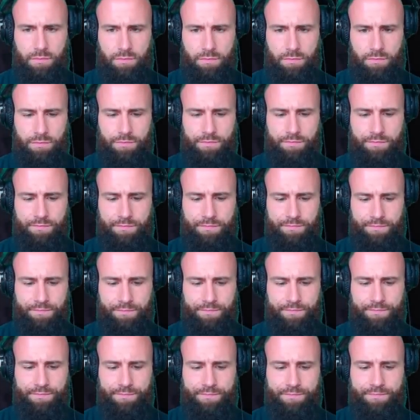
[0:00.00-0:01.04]

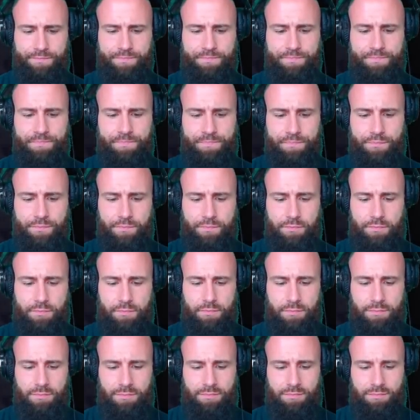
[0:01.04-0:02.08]

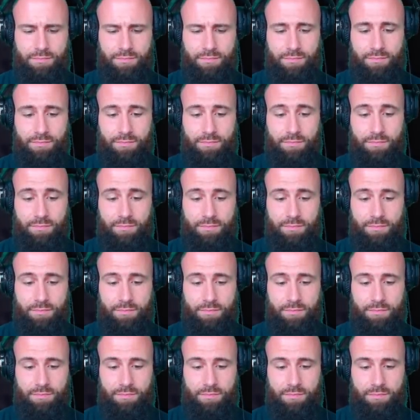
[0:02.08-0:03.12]

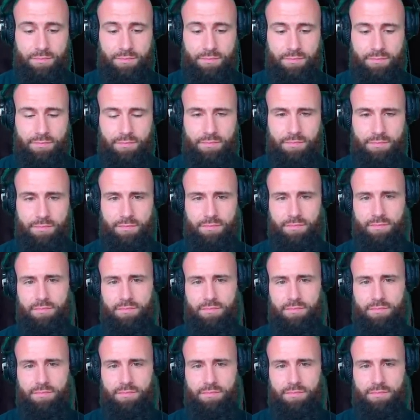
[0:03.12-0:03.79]
The person shown says nothing.